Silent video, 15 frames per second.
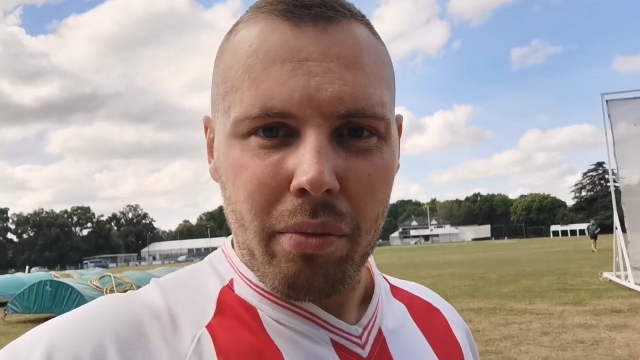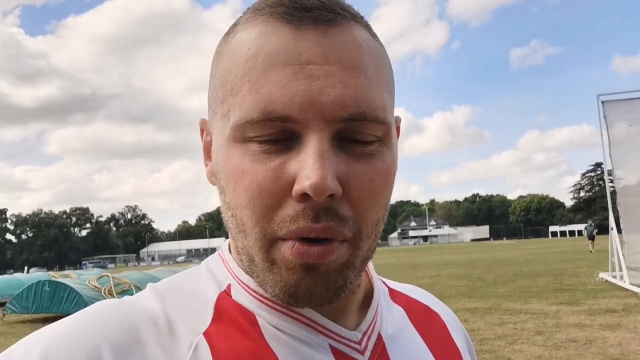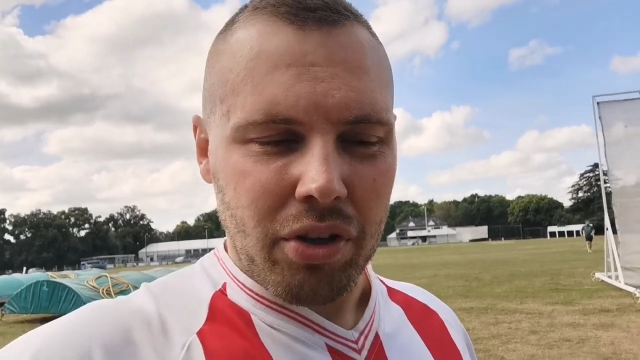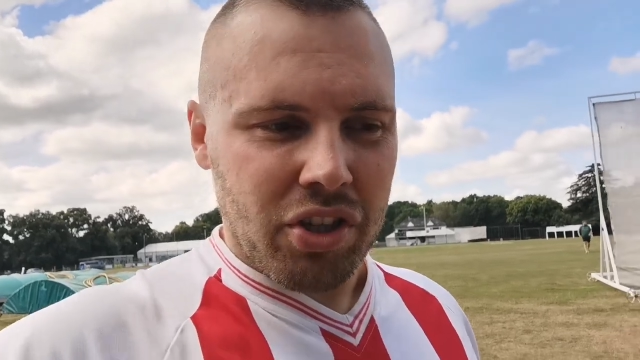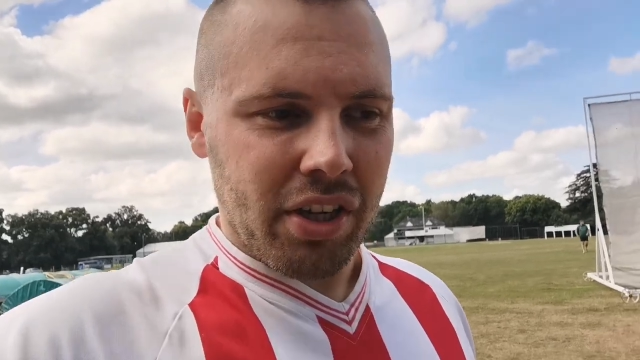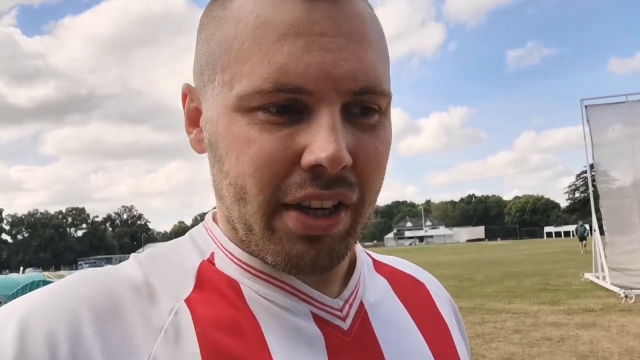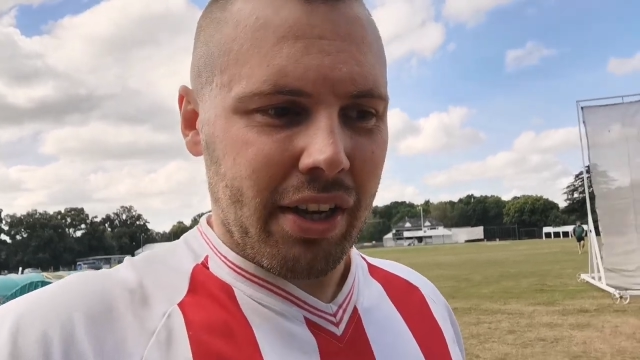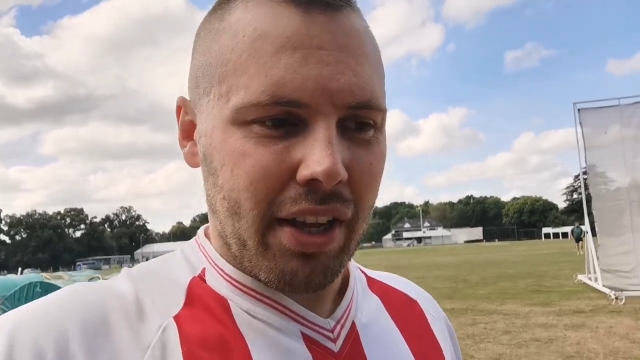
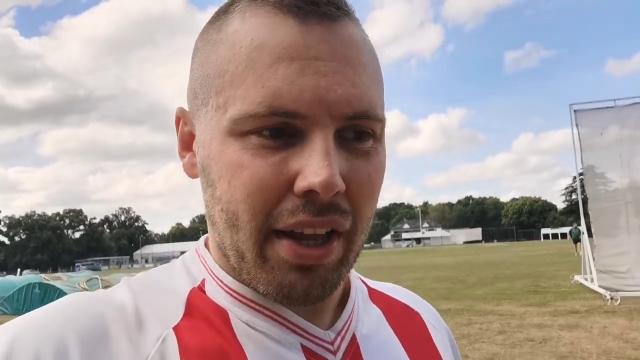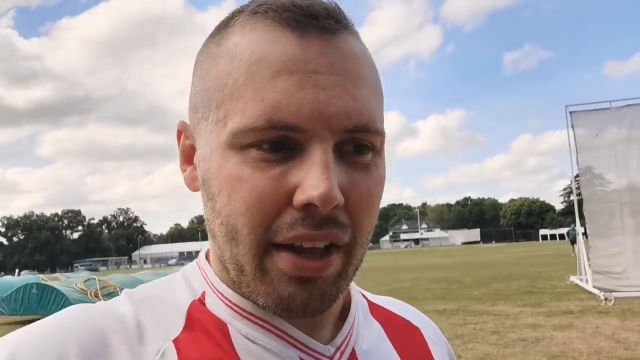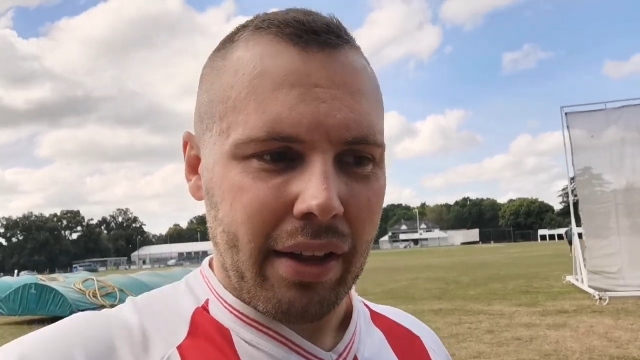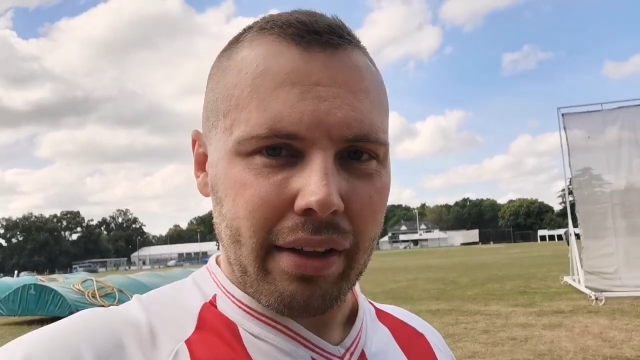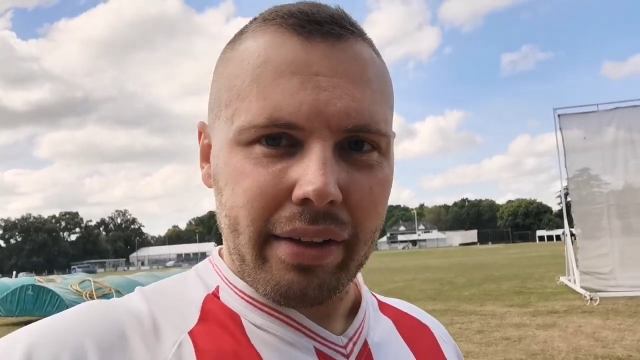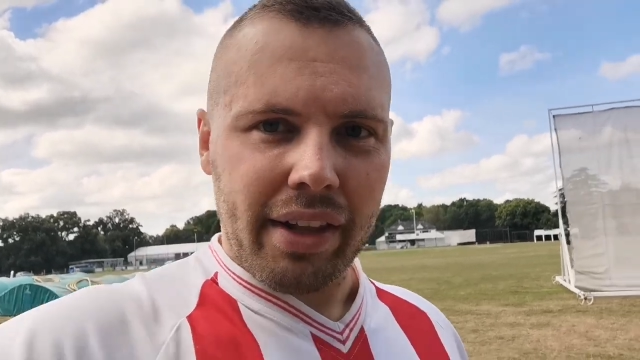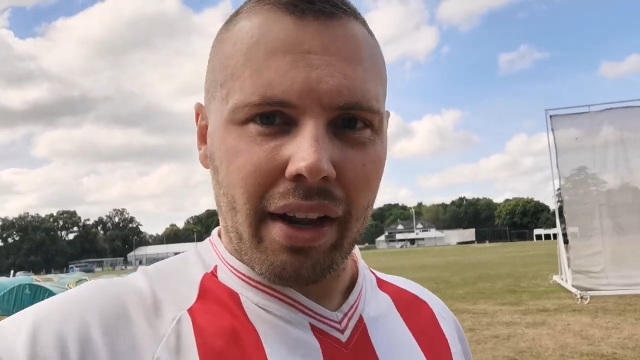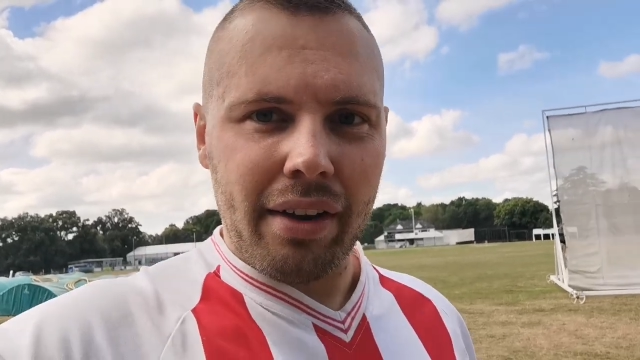watching
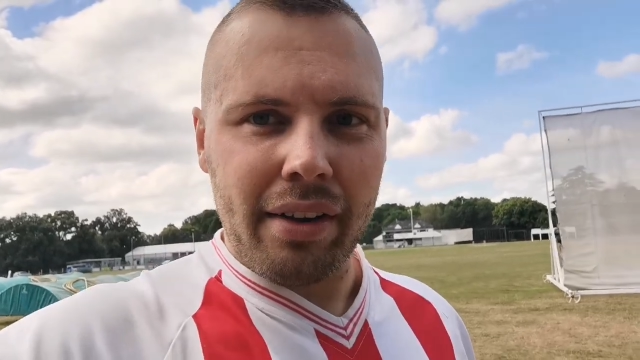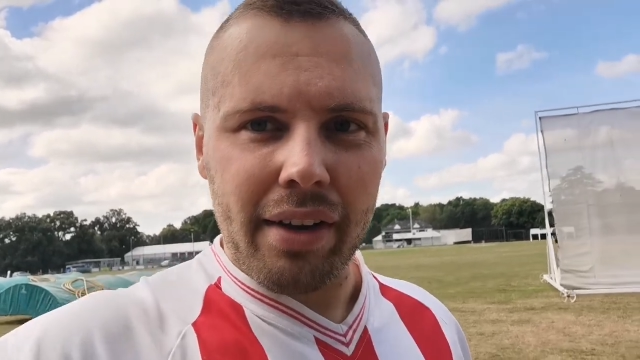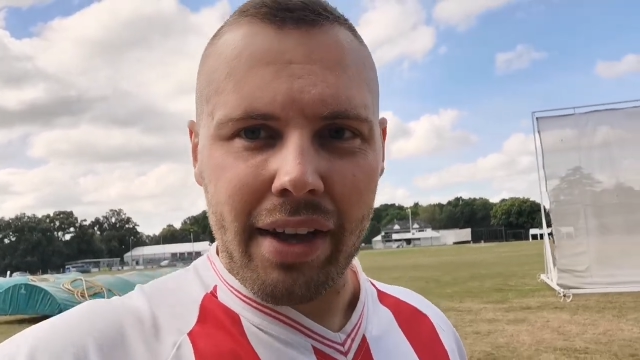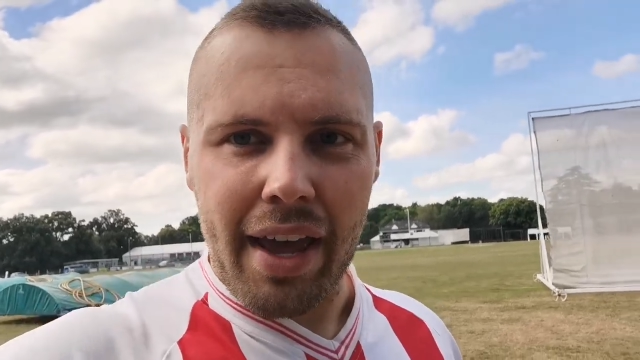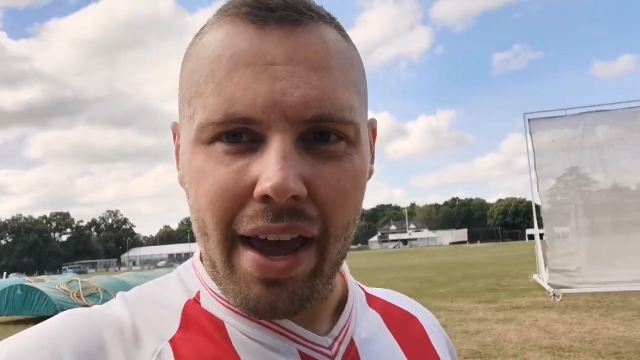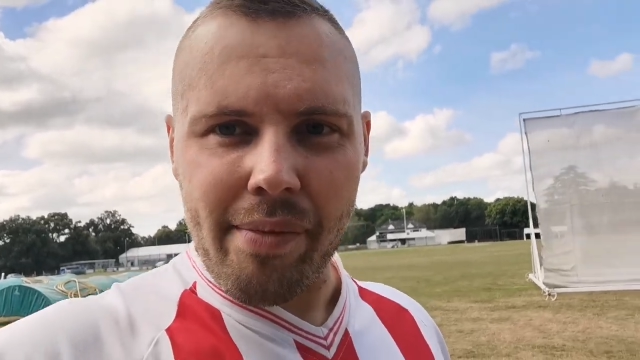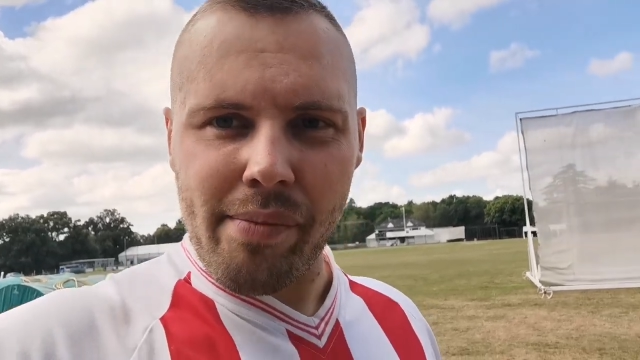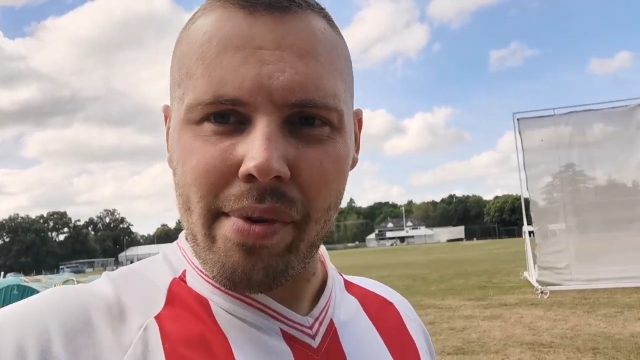the
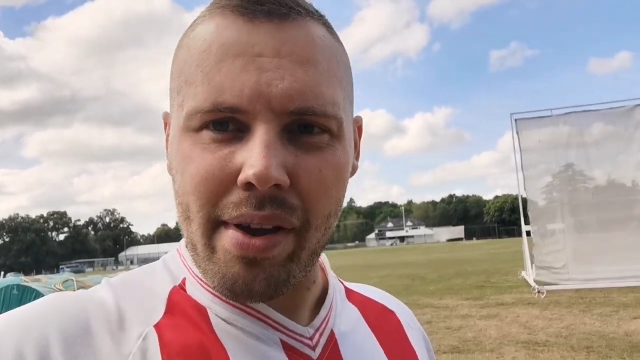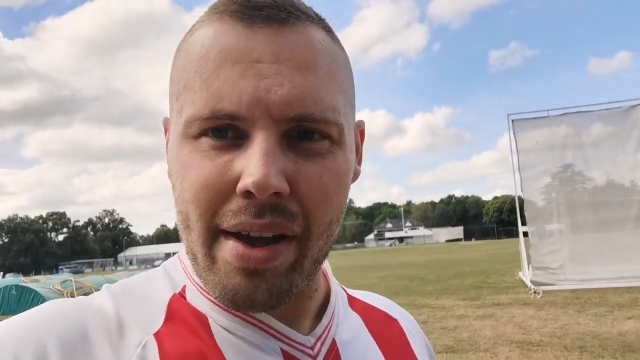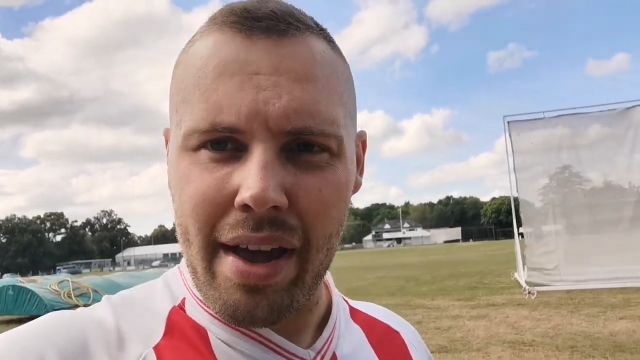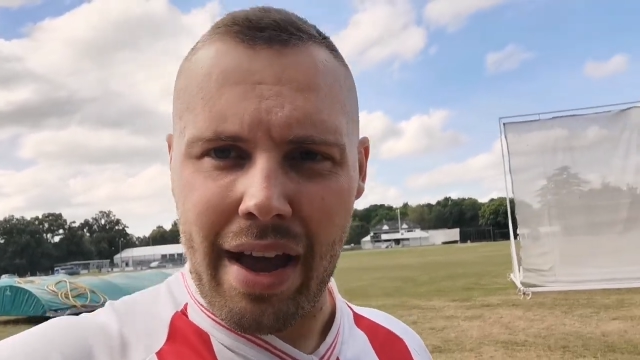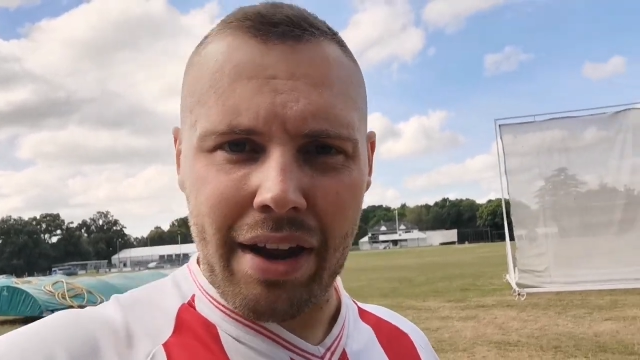Sunderland game,